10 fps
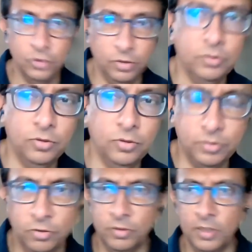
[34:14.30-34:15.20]
sure. No,
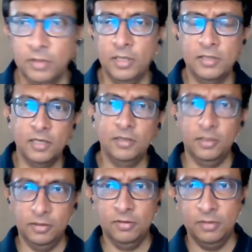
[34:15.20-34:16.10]
no, that, that's, I
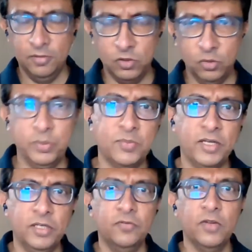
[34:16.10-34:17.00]
think, gives a good
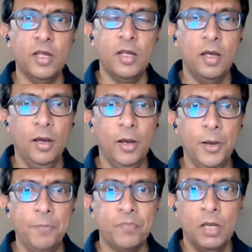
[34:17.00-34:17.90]
perspective. Uh,
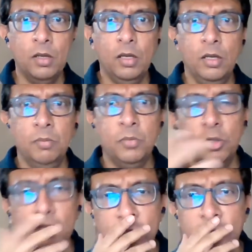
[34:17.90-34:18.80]
uh,
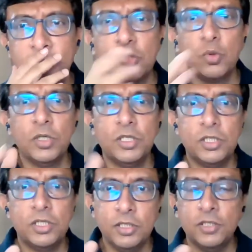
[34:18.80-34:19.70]
the next
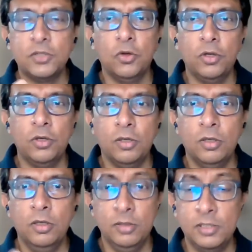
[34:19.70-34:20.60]
question is on,
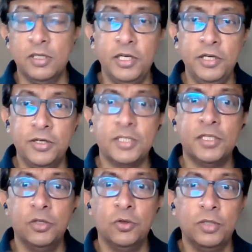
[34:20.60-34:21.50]
uh, this is again
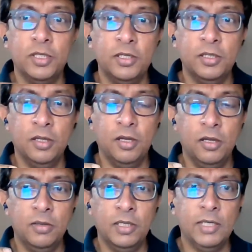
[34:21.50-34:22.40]
interesting, you know, the
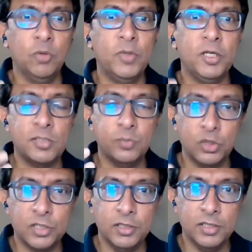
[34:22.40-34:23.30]
uh, the government is
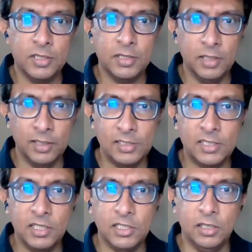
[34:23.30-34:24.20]
pushing this Nal
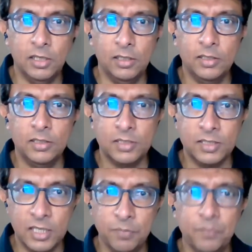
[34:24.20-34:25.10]
Se Jal
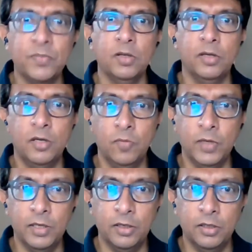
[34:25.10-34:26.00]
scheme, right, where
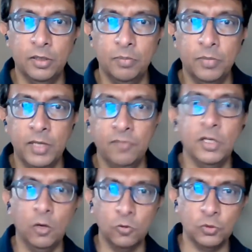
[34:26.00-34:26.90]
uh, every
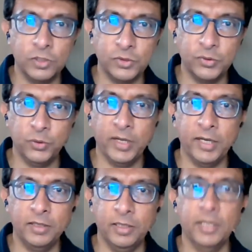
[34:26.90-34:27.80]
household is going to get,
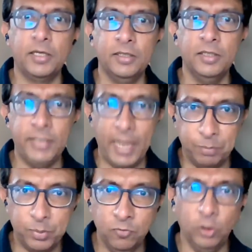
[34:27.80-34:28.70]
get tap
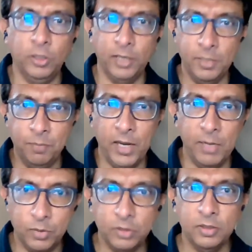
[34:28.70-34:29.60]
water, right,
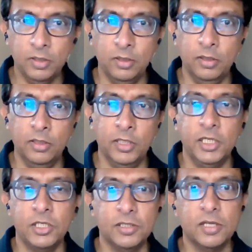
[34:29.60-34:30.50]
piped uh,
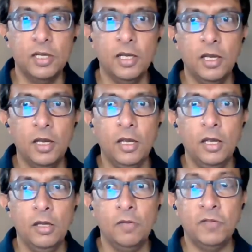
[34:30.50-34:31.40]
connections.
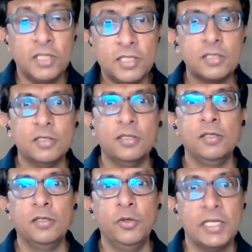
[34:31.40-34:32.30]
will this
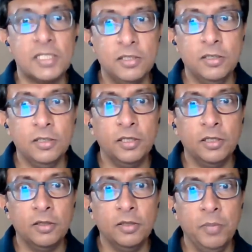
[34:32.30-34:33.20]
you know ex uh,
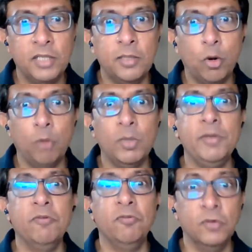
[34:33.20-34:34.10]
make the problem
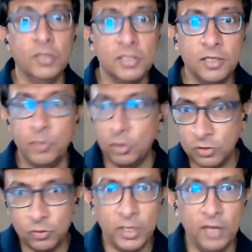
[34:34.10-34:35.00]
even worse, right? Because
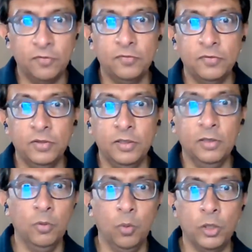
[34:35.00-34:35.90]
you have uh,
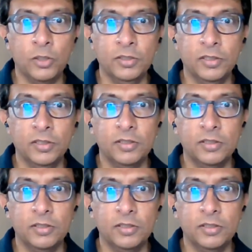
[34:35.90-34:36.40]
water